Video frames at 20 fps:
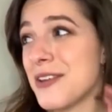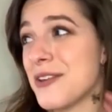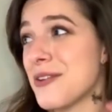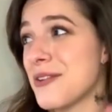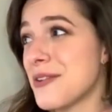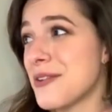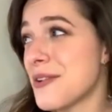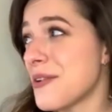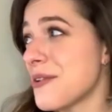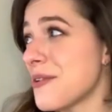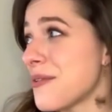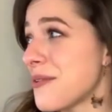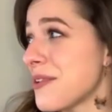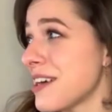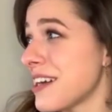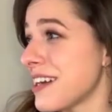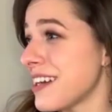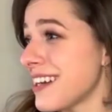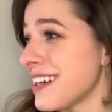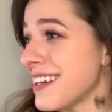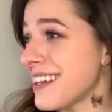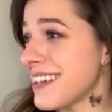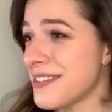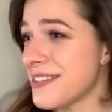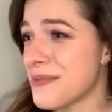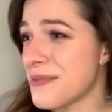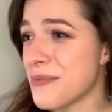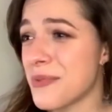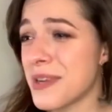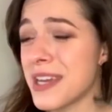you know, uh,
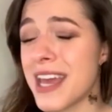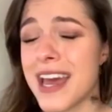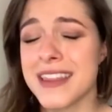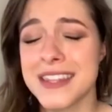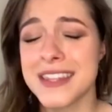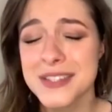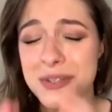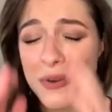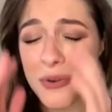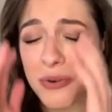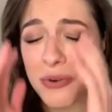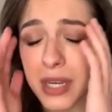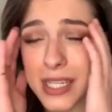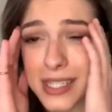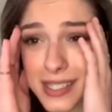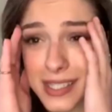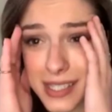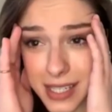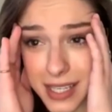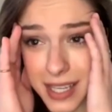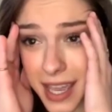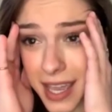we had this crazy